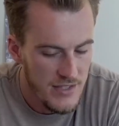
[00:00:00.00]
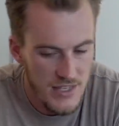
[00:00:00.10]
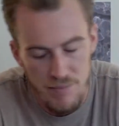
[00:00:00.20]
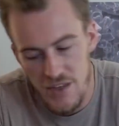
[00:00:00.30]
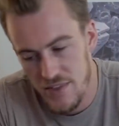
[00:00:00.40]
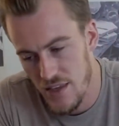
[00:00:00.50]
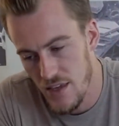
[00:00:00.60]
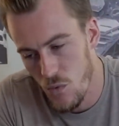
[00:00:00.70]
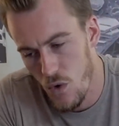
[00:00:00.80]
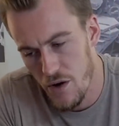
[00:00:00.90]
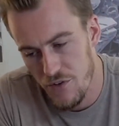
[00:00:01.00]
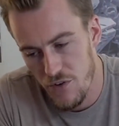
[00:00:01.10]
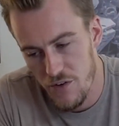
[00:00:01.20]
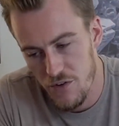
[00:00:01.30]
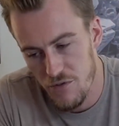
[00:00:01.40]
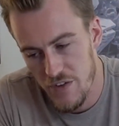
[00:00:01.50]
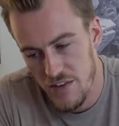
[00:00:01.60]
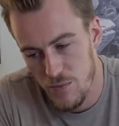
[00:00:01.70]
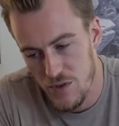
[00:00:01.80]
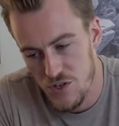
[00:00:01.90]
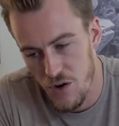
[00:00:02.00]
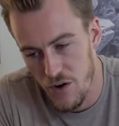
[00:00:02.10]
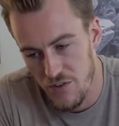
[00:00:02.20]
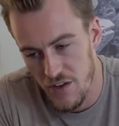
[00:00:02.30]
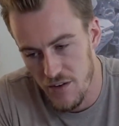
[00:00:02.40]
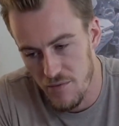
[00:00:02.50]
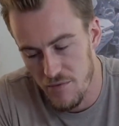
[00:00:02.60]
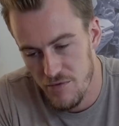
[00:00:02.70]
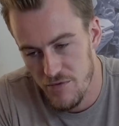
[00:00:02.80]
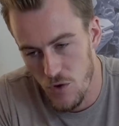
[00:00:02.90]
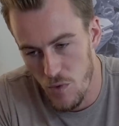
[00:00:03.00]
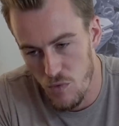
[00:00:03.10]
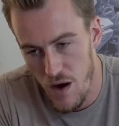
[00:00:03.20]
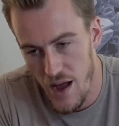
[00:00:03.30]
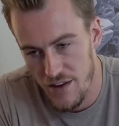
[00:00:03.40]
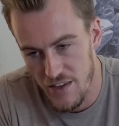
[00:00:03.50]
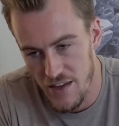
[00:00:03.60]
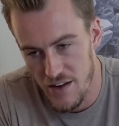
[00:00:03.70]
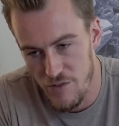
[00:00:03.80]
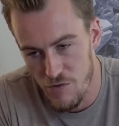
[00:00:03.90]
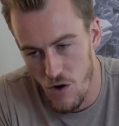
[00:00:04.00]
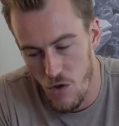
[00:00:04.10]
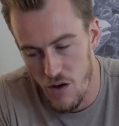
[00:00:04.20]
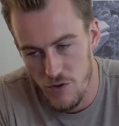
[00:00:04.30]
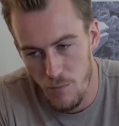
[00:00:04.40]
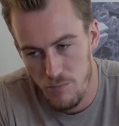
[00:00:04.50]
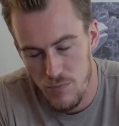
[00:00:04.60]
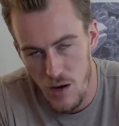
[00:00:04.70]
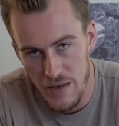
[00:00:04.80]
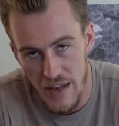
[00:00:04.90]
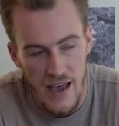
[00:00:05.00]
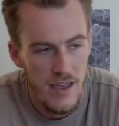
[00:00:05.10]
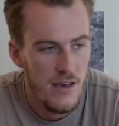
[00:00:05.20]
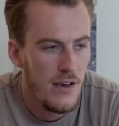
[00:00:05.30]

Except that the waters are also infested with sharks and filled with rocks, and if you fall off, you'll probably die.